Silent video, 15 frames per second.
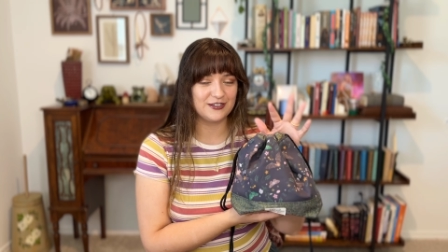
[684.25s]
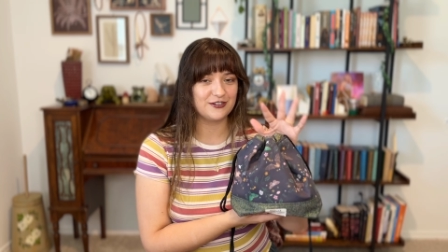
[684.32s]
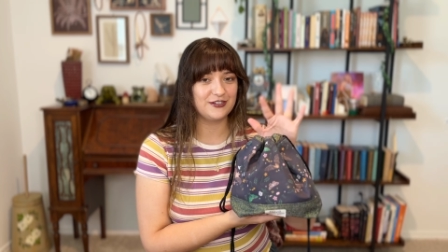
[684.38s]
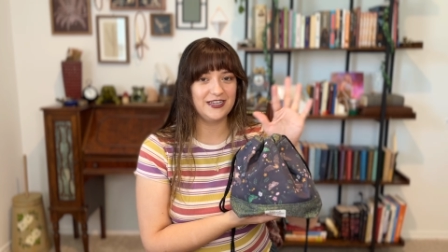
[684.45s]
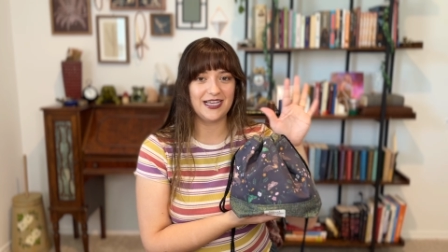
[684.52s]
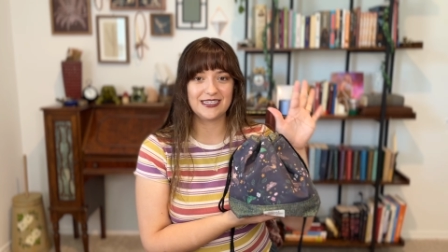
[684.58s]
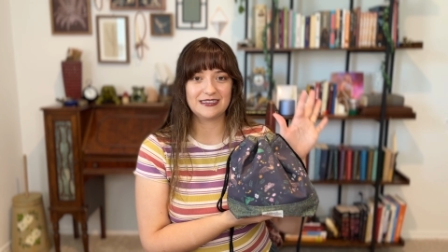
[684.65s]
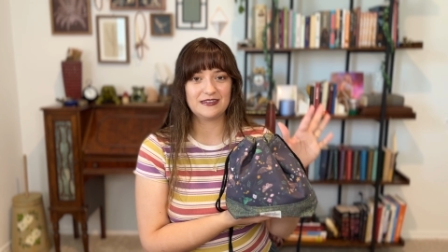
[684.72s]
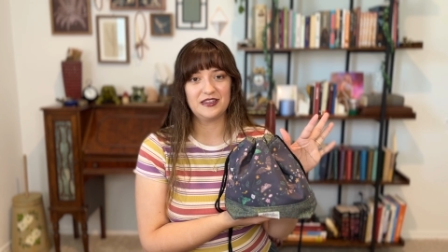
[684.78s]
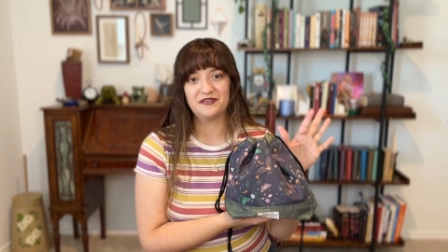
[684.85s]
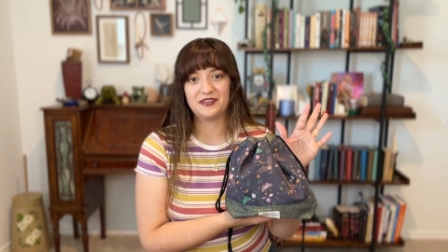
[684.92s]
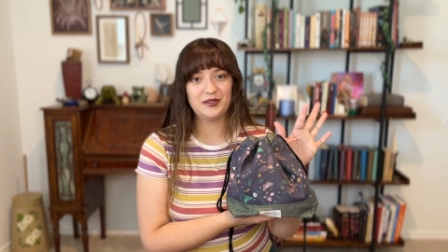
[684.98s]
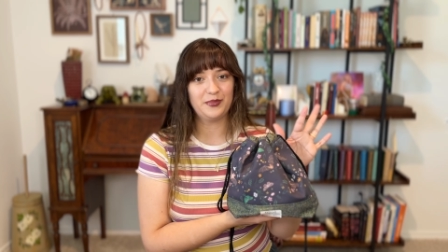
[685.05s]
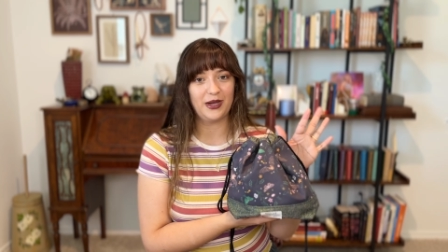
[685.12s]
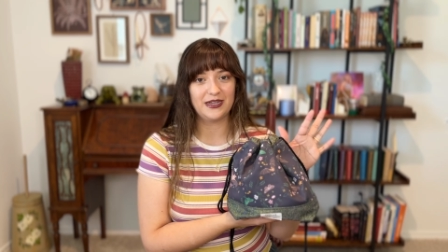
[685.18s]
She has a
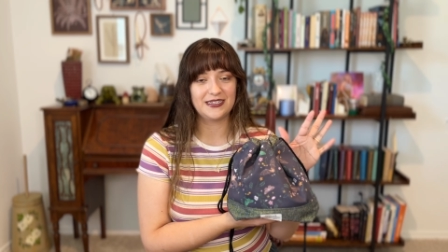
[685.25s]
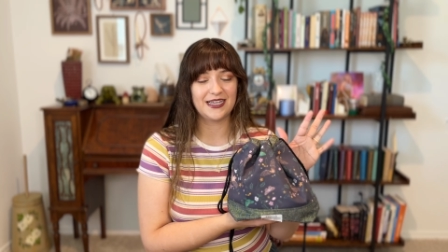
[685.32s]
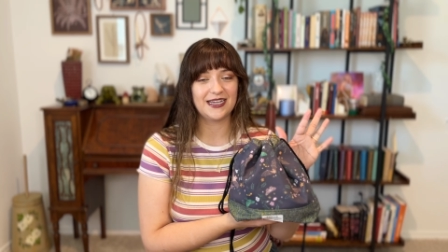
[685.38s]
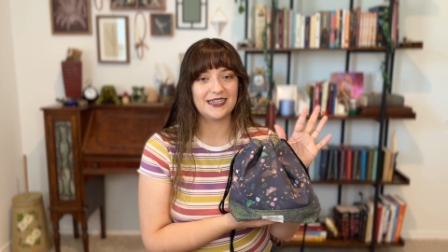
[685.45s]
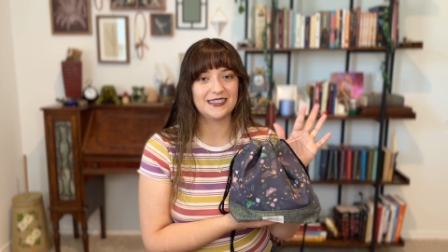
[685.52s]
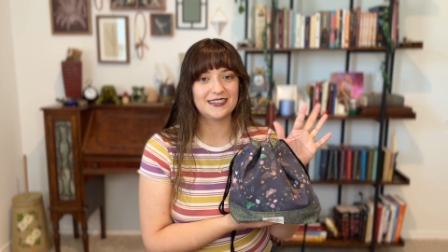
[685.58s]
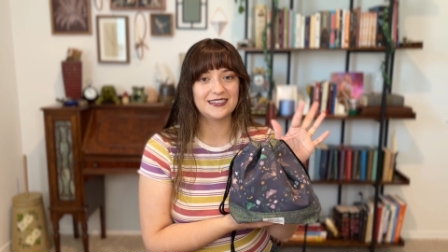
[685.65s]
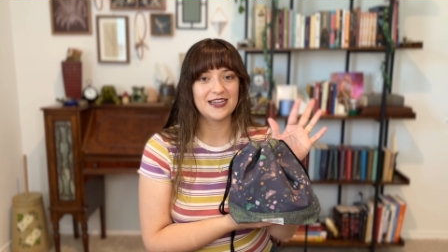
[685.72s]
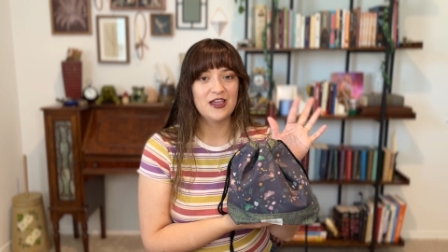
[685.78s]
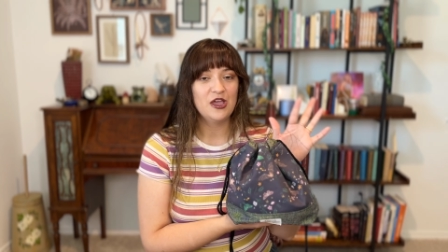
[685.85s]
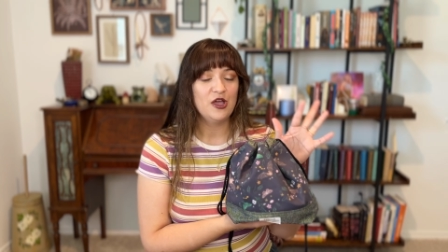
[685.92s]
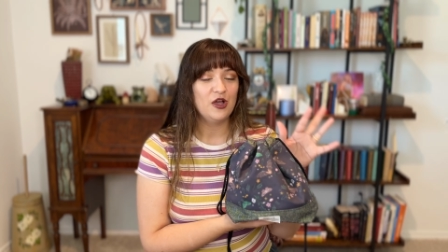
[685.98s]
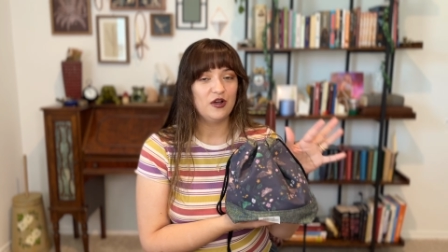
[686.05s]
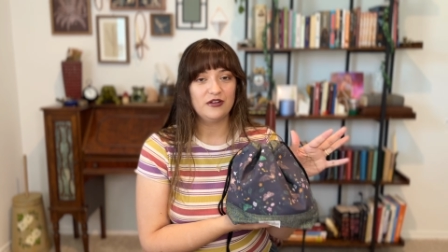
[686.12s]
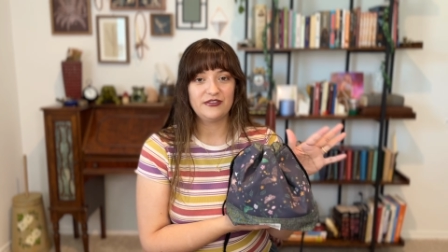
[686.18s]
lovely podcast
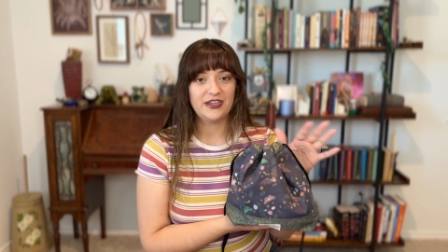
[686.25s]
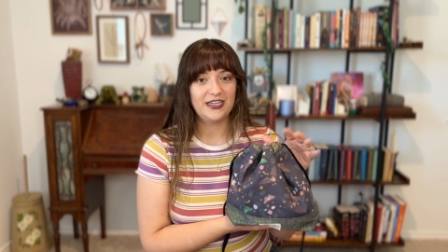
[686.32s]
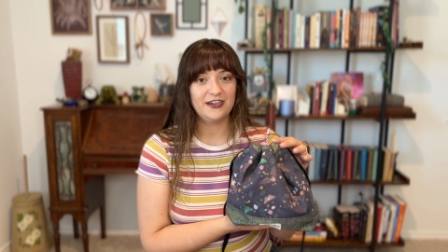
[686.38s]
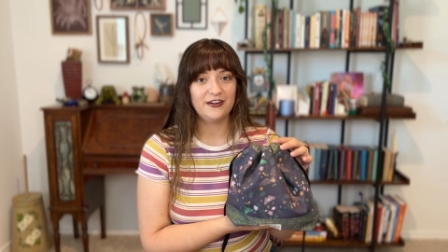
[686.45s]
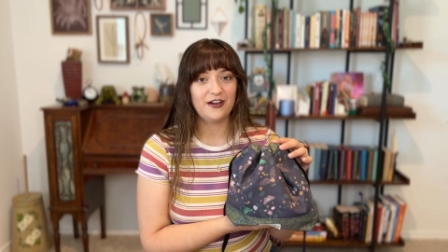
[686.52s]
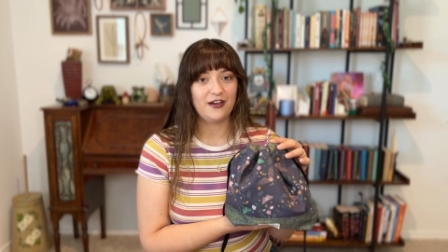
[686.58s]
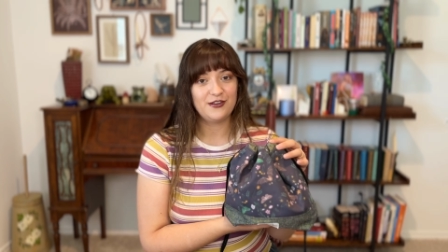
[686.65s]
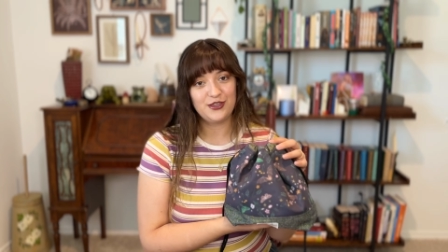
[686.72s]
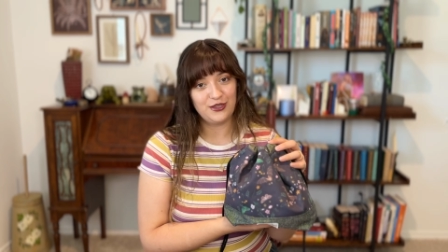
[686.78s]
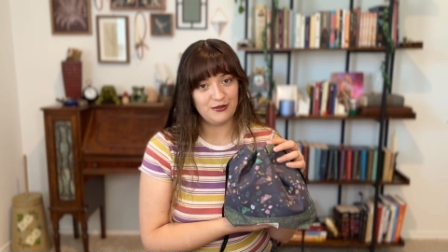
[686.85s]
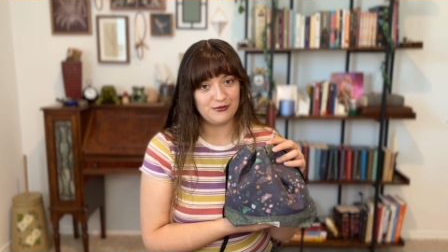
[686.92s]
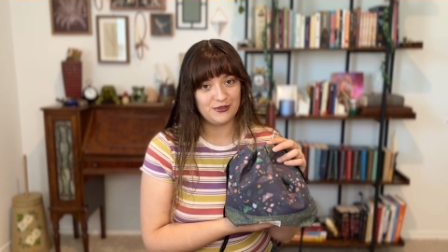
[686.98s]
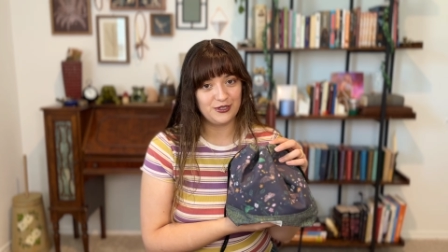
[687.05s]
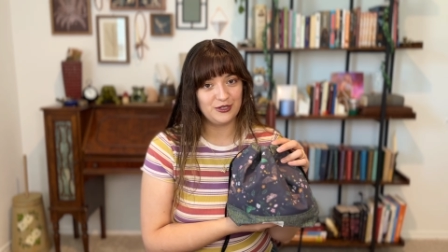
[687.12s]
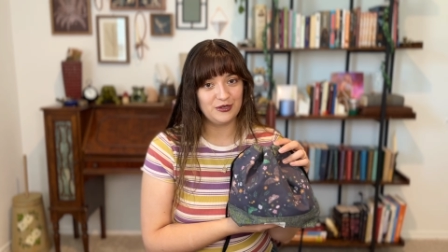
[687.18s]
over here on
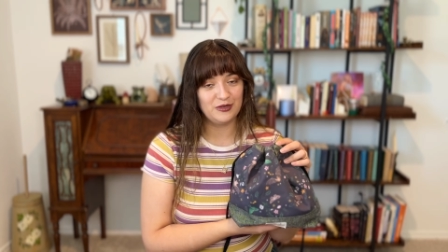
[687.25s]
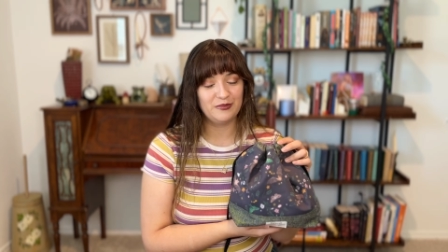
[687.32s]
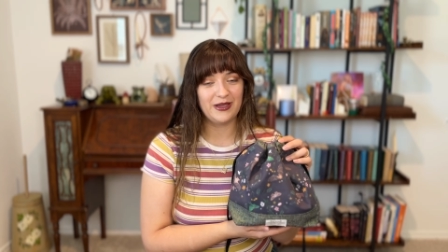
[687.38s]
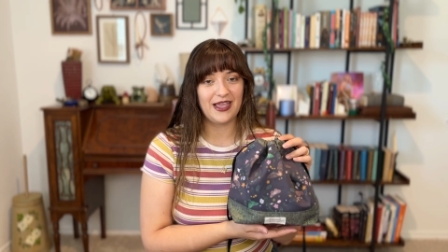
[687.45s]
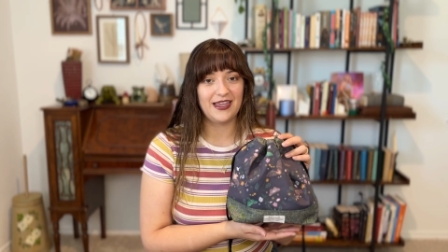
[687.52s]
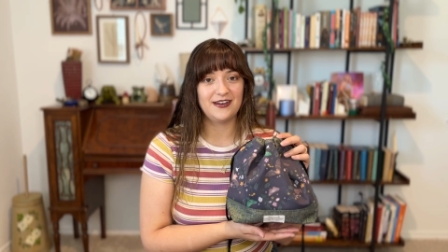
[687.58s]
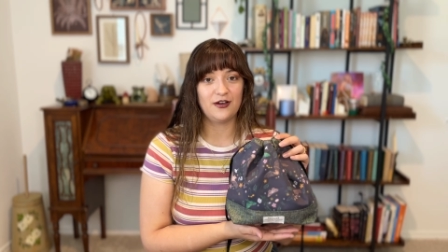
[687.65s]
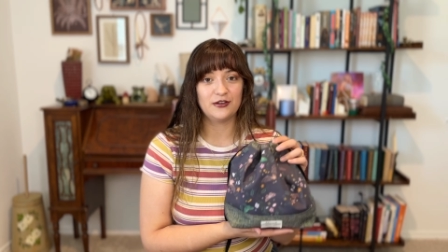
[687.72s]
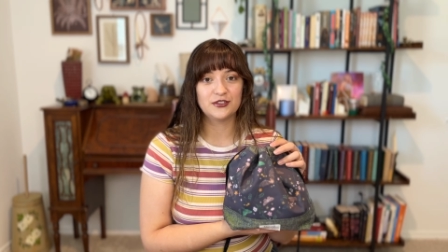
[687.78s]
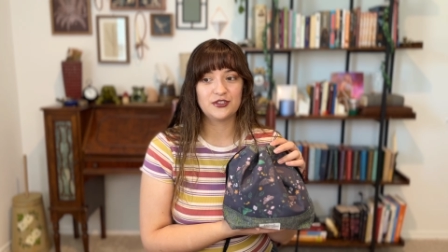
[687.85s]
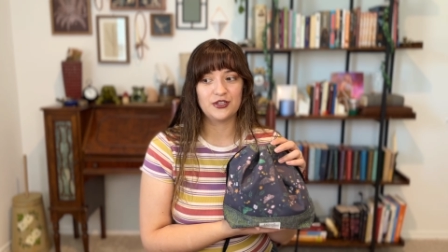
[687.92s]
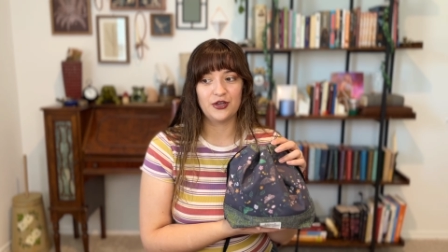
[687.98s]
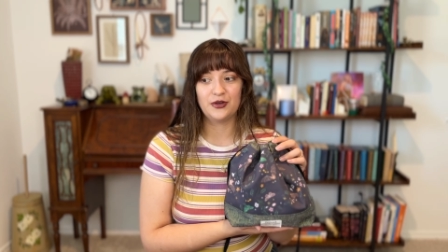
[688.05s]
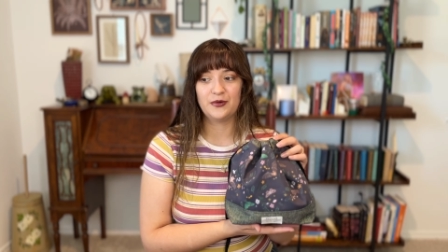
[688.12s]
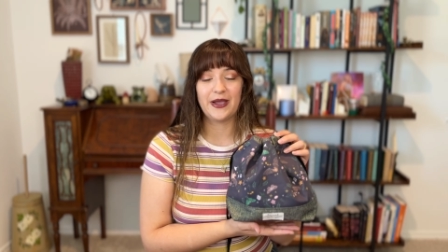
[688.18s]
YouTube, and
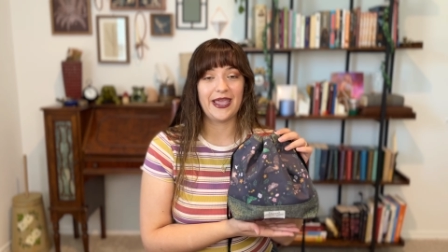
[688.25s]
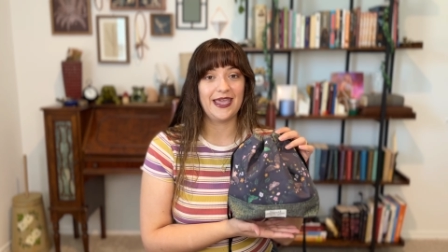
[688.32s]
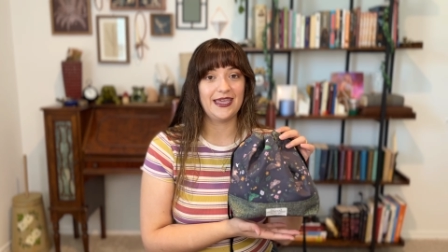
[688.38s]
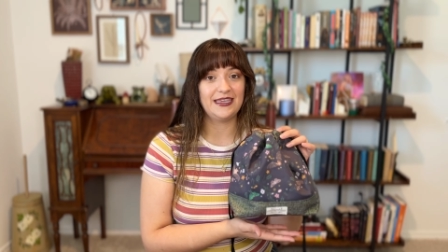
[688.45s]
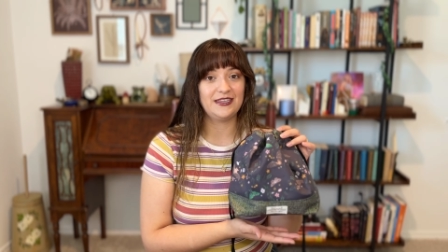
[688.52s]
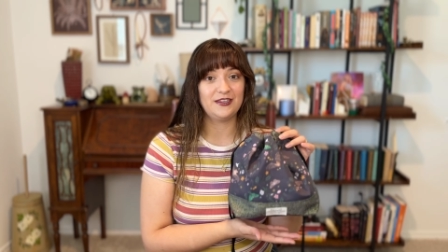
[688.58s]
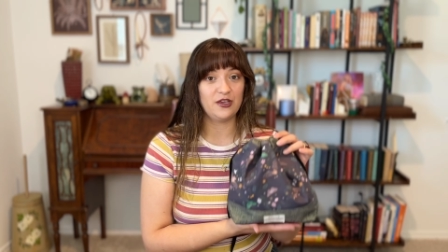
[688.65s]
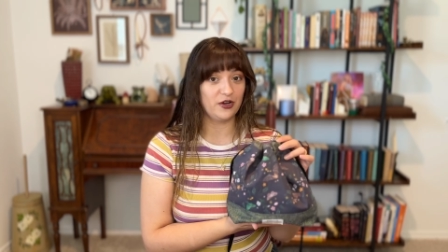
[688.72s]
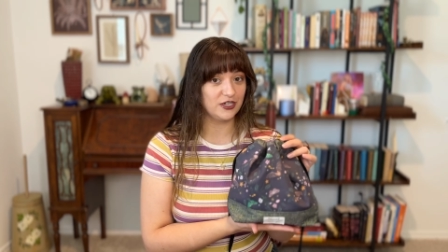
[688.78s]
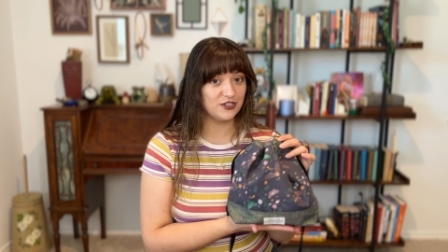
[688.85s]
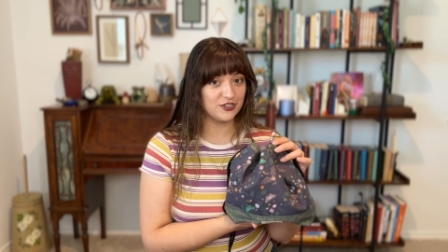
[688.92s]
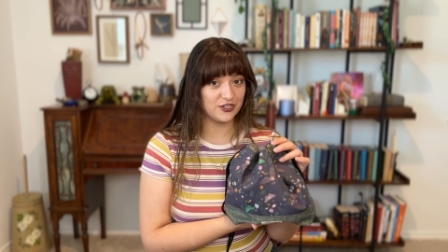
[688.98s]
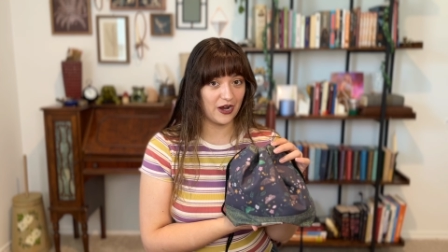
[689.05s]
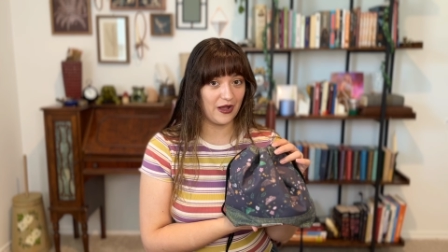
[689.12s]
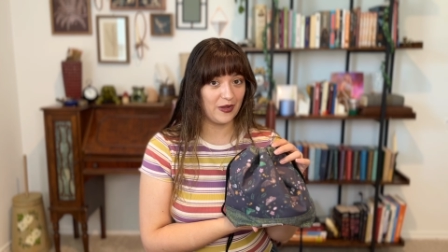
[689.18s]
also a yarn
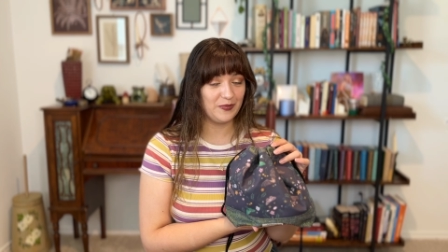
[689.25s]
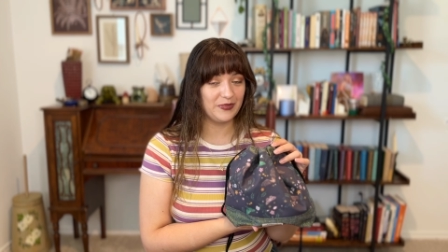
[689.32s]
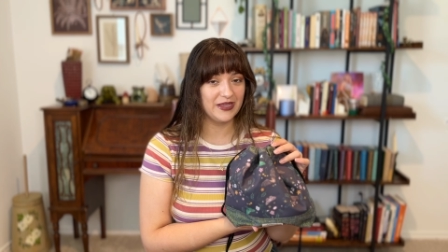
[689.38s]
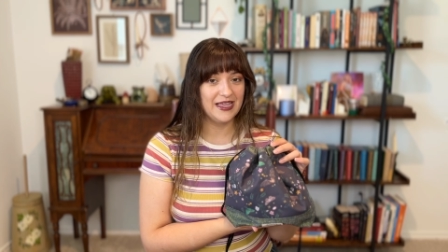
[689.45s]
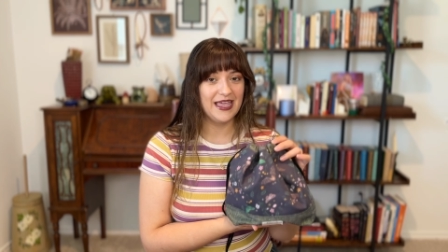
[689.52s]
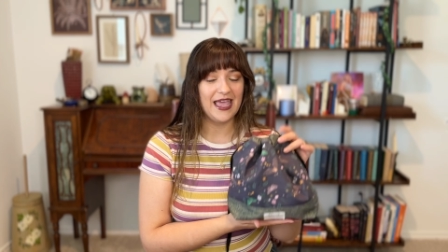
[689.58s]
shop,